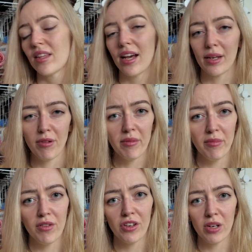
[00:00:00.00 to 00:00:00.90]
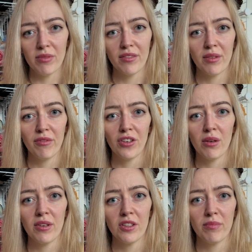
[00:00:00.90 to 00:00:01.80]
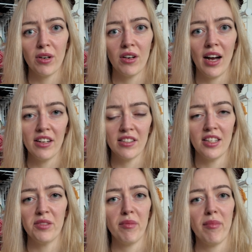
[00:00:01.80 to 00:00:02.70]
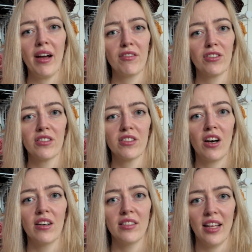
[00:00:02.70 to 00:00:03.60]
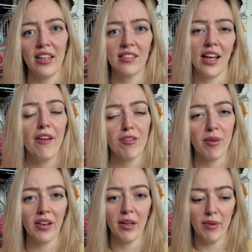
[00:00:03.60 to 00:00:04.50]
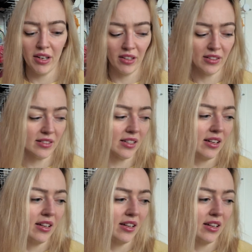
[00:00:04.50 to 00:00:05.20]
I could probably move a couple of them forwards, but I just need to be mindful to not say yes to everybody, because